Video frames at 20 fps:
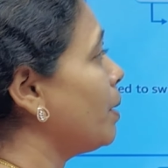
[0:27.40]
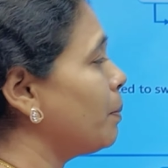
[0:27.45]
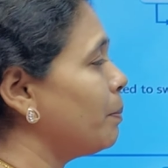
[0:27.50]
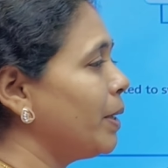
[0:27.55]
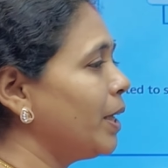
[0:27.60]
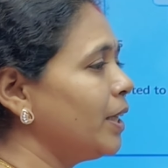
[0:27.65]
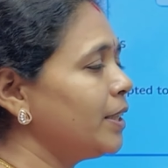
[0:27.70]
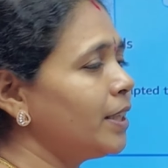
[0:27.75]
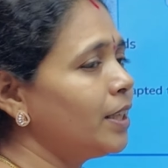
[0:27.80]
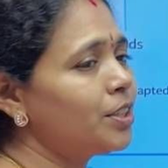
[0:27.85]

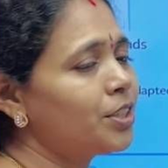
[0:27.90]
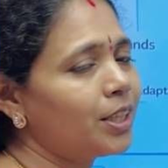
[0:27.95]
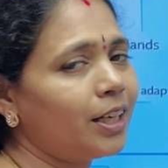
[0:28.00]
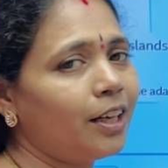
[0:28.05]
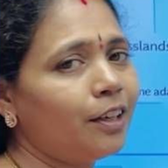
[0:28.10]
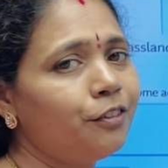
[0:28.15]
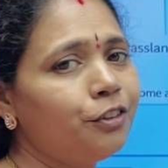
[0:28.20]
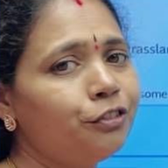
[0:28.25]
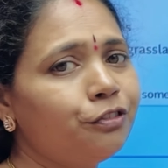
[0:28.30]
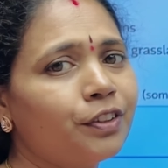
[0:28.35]
mammalia
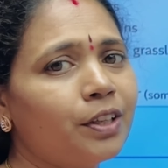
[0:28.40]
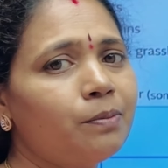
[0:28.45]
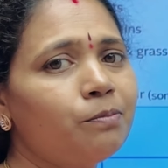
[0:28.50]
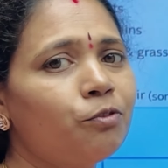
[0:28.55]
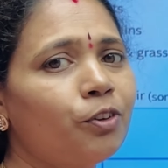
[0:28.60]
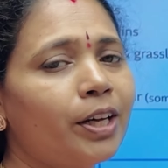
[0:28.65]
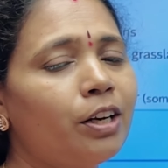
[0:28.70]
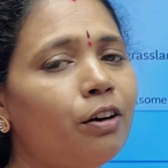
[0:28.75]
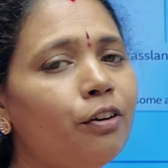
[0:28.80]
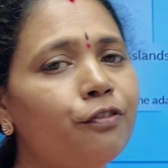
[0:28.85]
derived from
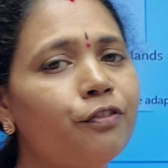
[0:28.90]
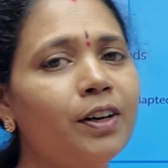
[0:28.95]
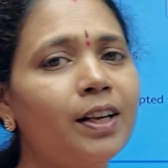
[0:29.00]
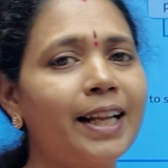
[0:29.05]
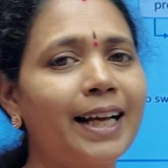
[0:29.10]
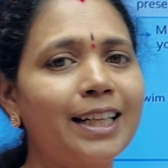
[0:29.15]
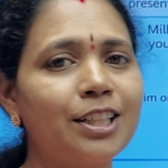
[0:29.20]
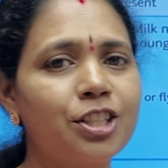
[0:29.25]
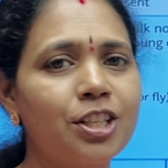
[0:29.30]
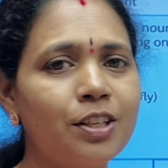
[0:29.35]
one of a
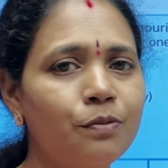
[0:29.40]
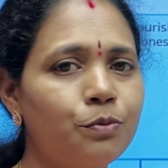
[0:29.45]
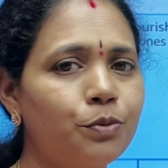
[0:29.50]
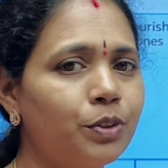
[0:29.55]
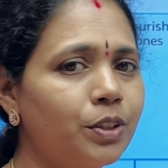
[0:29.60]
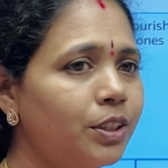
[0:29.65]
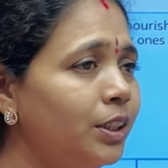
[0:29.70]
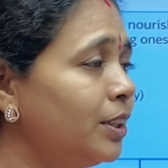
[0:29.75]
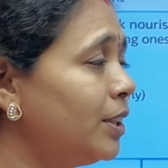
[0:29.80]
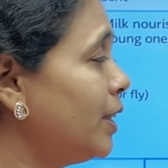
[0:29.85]
Latin
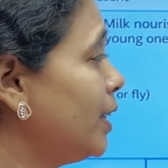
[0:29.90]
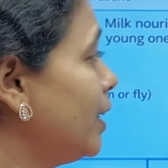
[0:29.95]
word,